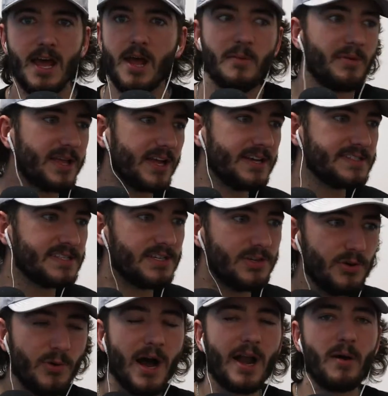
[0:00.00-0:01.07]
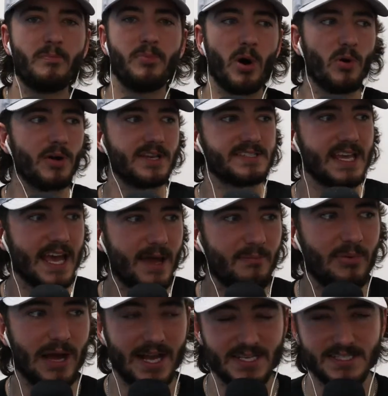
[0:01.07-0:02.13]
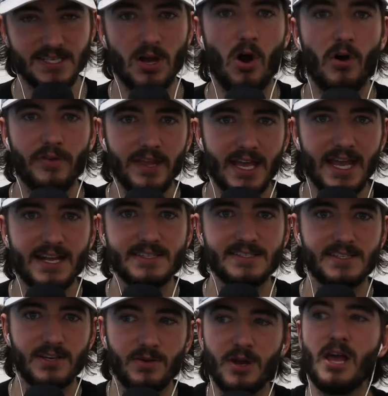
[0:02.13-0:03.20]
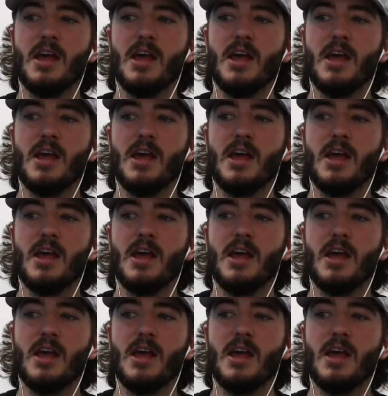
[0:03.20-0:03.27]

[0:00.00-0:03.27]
because you had a bogus hand pass called against you